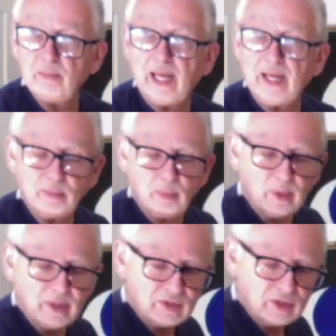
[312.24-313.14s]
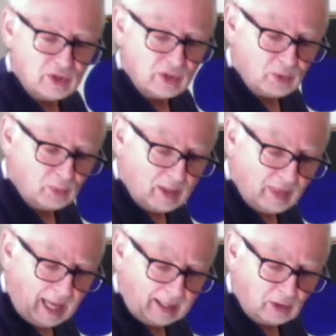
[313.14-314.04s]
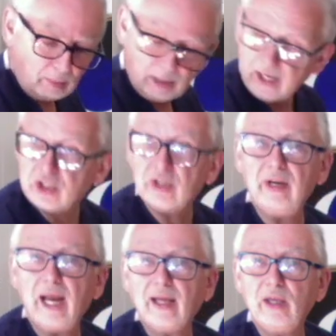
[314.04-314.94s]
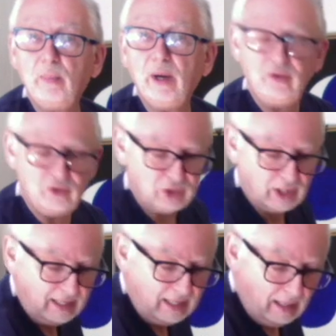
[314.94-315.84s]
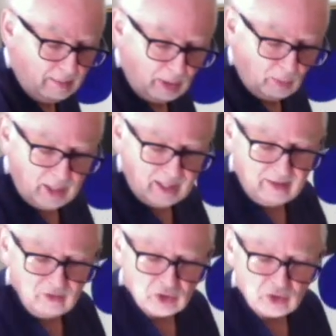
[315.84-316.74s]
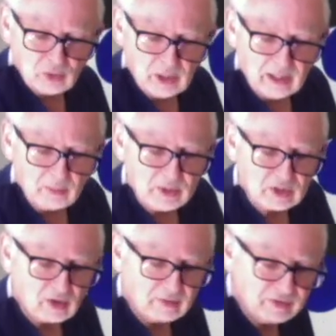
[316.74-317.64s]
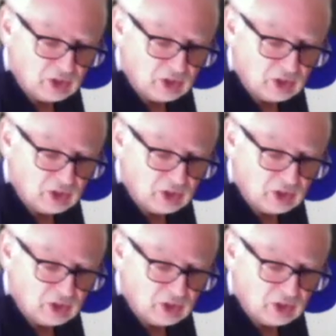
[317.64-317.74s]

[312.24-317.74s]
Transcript: bladder points to do with acupressure and acupuncture, but we're just doing it with soft